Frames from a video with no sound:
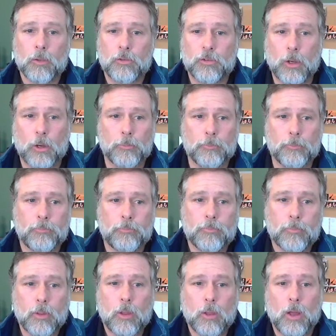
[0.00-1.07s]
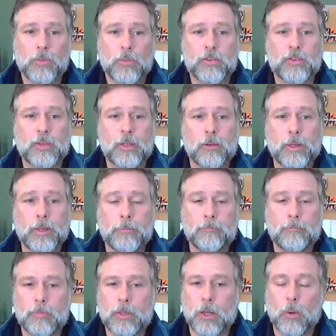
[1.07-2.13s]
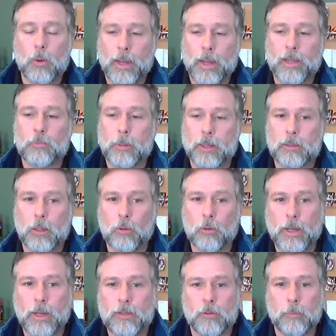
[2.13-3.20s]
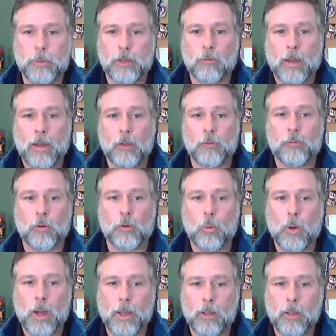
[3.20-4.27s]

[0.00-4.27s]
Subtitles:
So on this theory, I expect low rates to be around for a